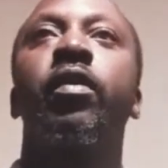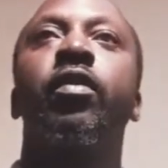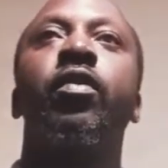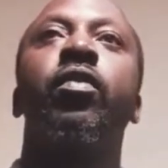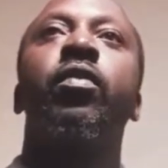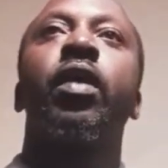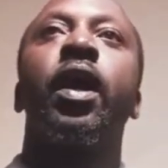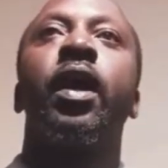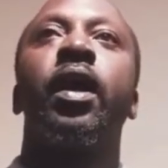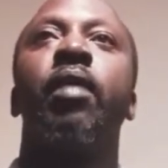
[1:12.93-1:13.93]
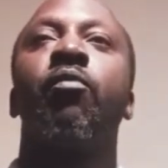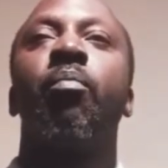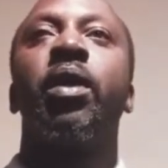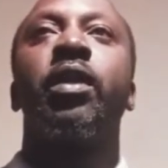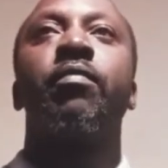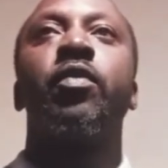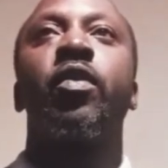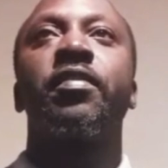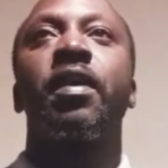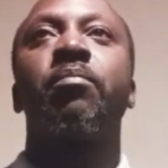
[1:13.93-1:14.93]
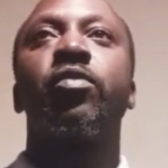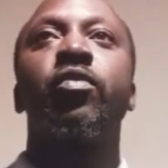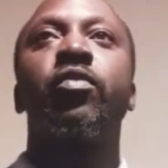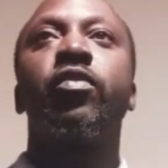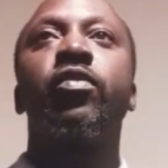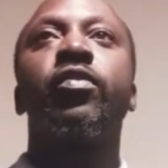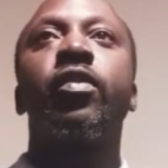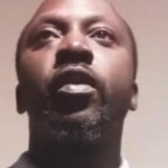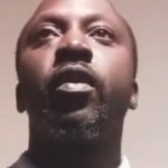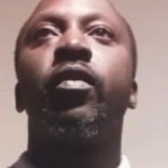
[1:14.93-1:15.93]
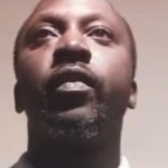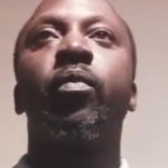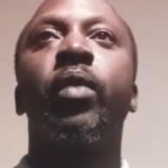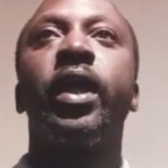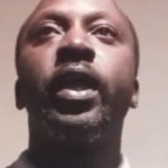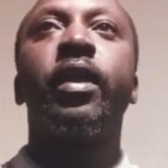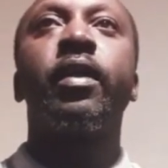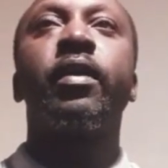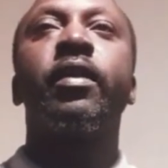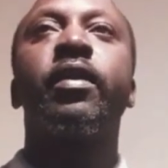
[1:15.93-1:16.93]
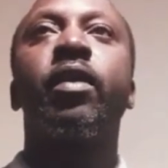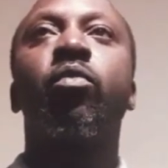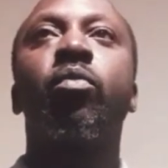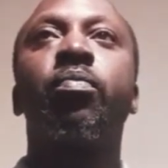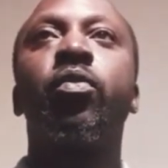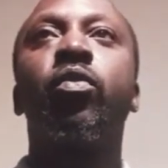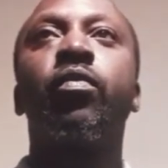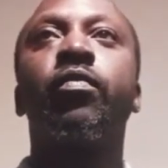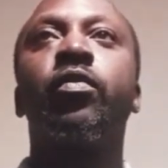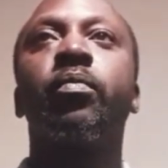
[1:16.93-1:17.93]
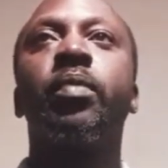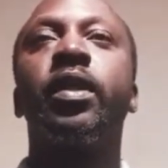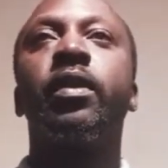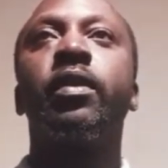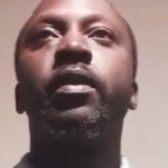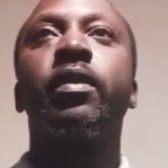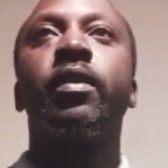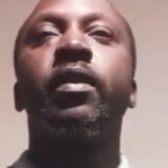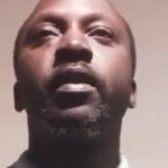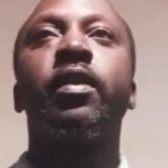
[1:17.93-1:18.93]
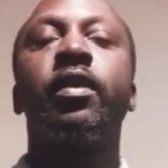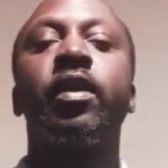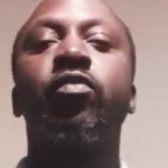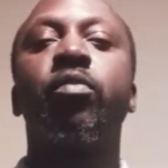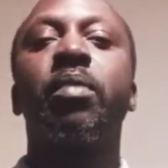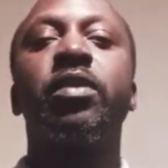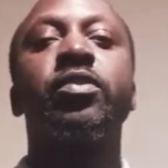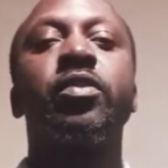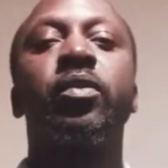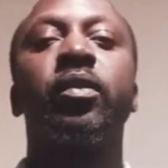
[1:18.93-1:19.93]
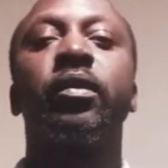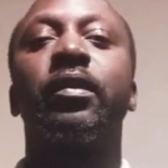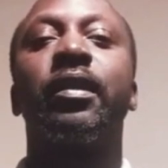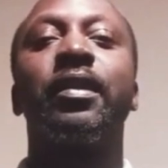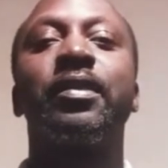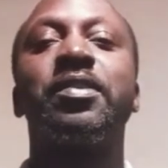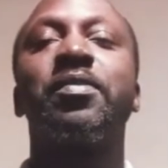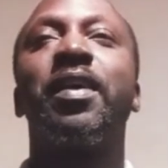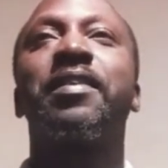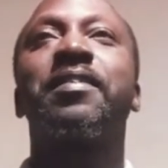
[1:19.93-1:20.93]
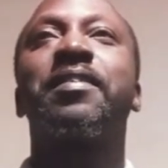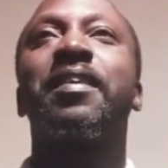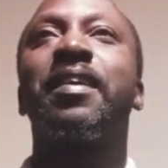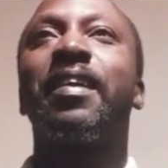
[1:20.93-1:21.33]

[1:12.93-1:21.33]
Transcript: you know. We made a few assumptions on the way that will prove to be detrimental to us.